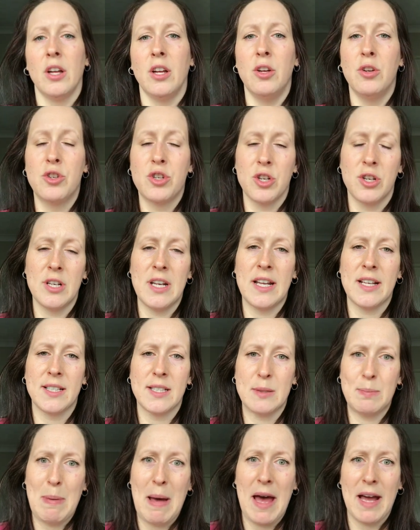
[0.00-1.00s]
You shouldn't
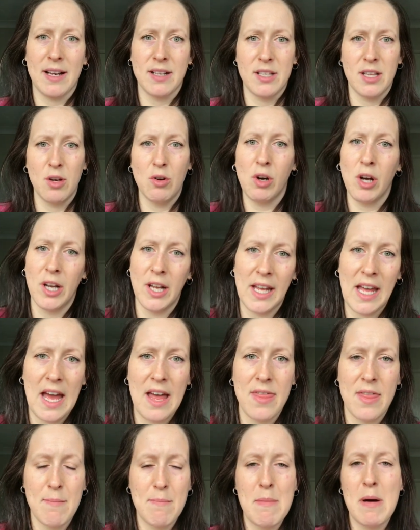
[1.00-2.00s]
expect that you're going to
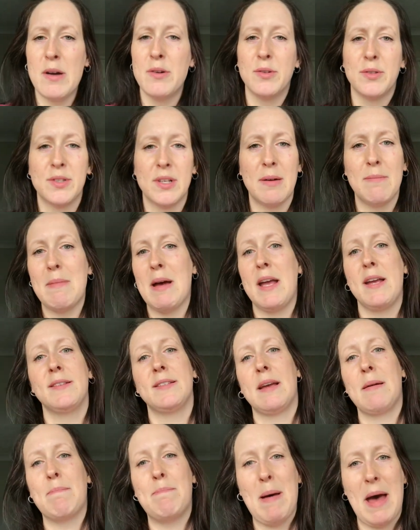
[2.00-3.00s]
get the most
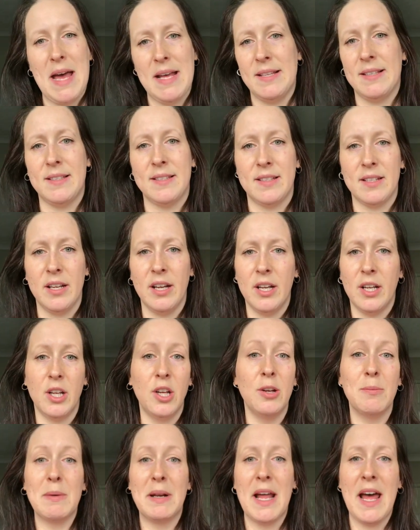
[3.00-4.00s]
amazing, best
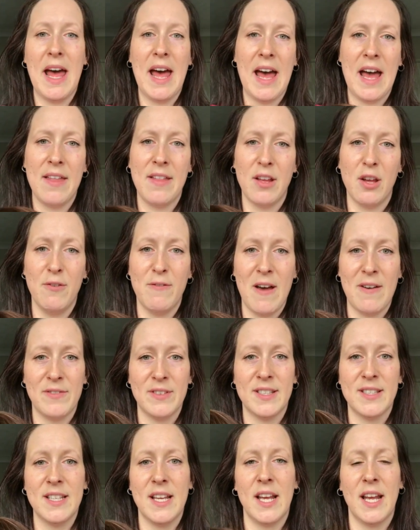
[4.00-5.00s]
human hair that you've
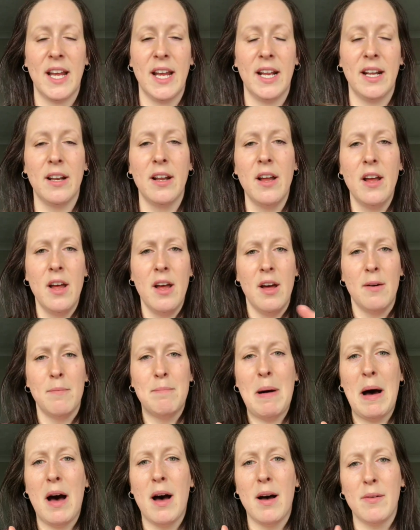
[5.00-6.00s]
ever seen.
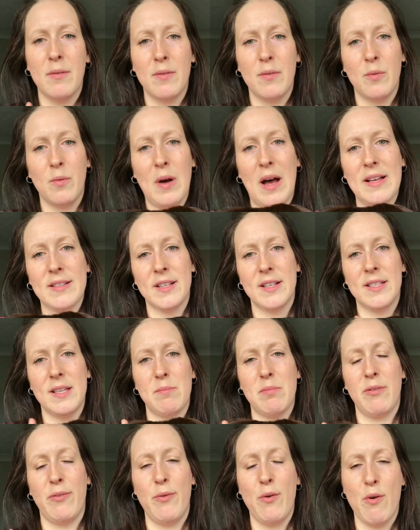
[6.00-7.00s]
But as I
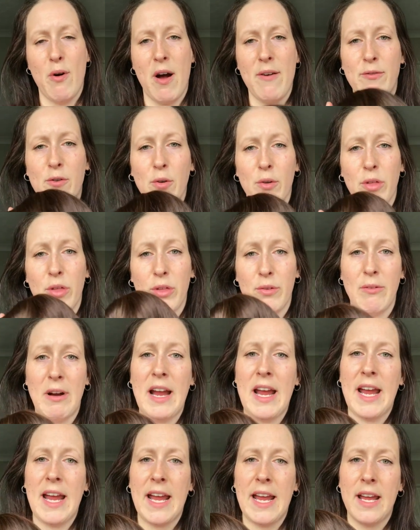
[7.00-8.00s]
said before, I've got
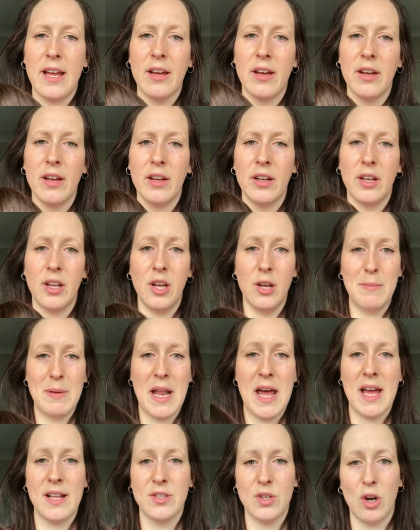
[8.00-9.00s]
3
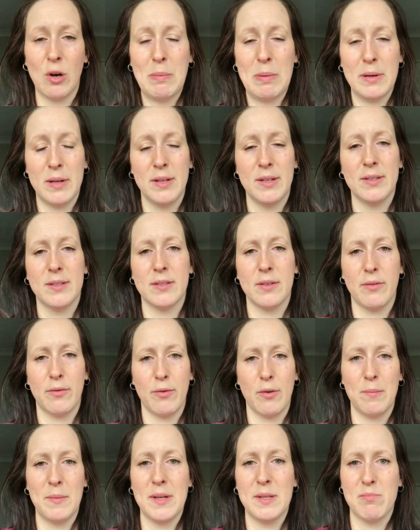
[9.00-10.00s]
human hair toppers
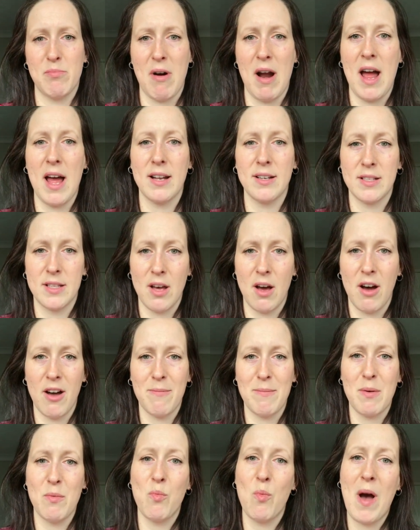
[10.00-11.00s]
from this brand that
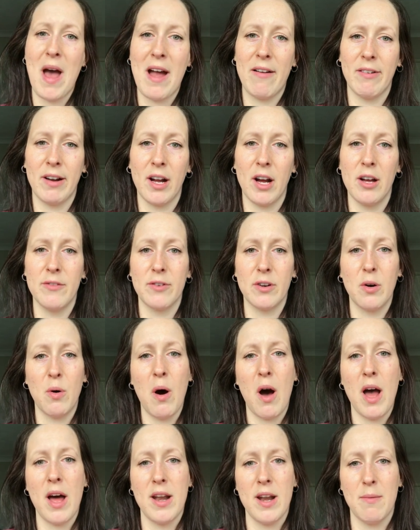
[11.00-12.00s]
I've been wearing over
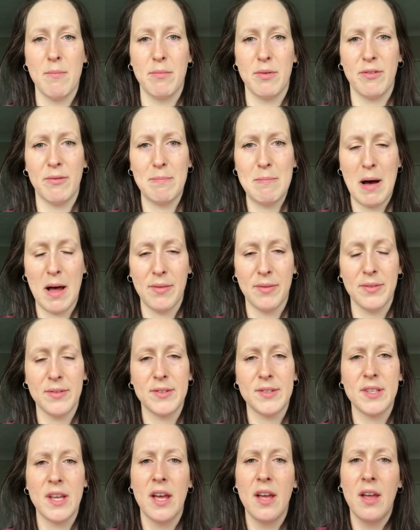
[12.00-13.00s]
quite a number of
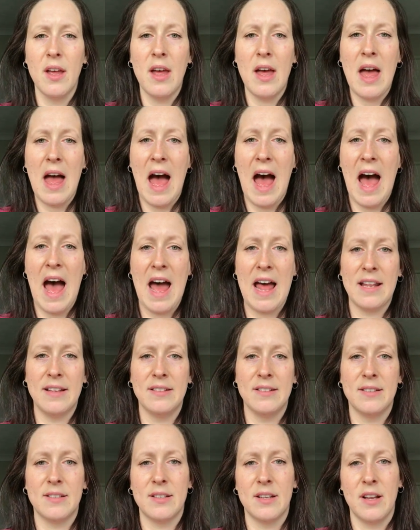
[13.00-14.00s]
months.
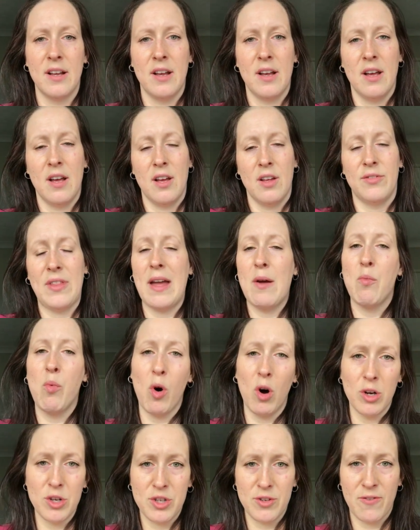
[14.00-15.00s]
And they
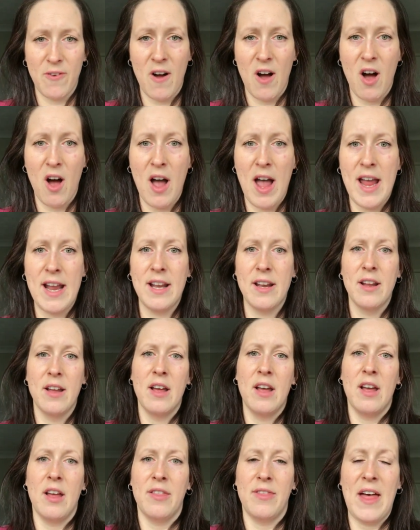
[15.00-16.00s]
wash fine.
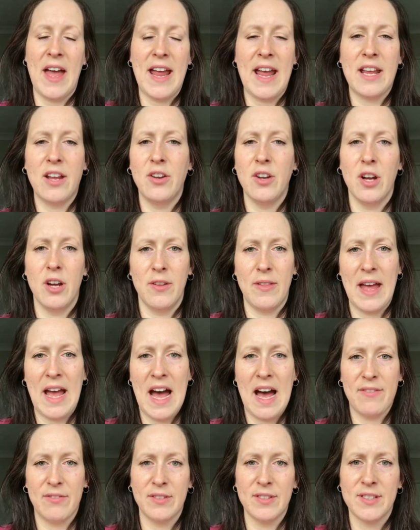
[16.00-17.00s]
They, you know, they
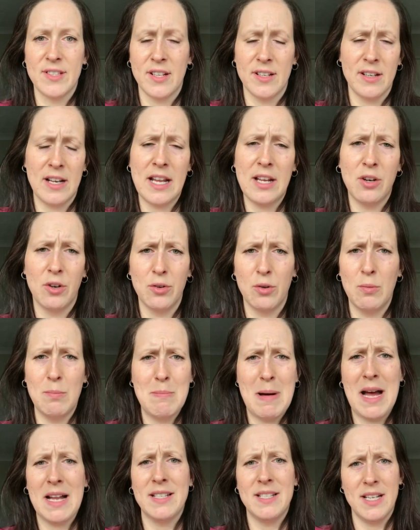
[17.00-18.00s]
haven't suddenly gone all
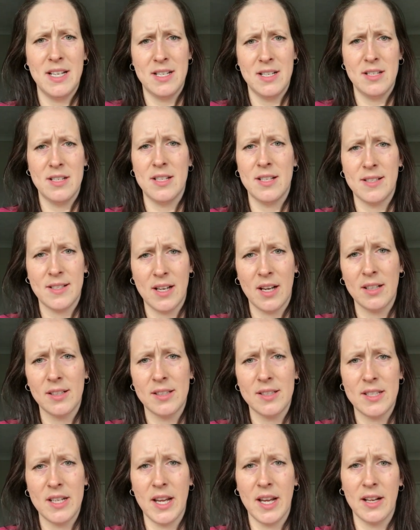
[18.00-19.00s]
matted and
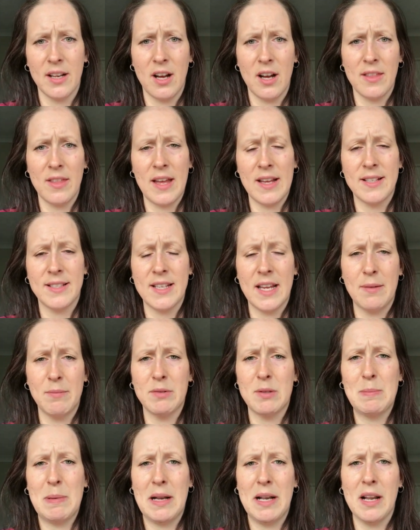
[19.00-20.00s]
disgusting. Like, they
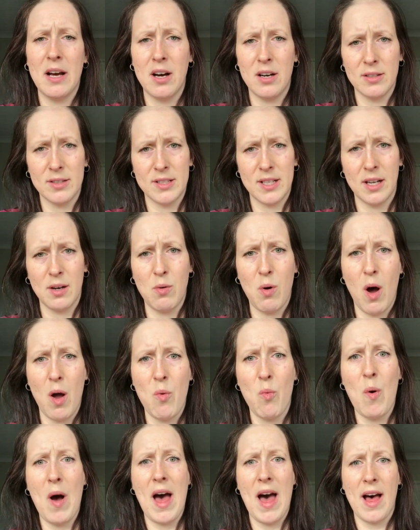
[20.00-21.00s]
seem to be lasting
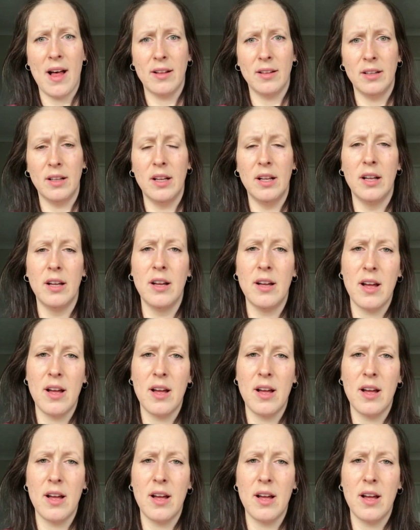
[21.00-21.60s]
quite well.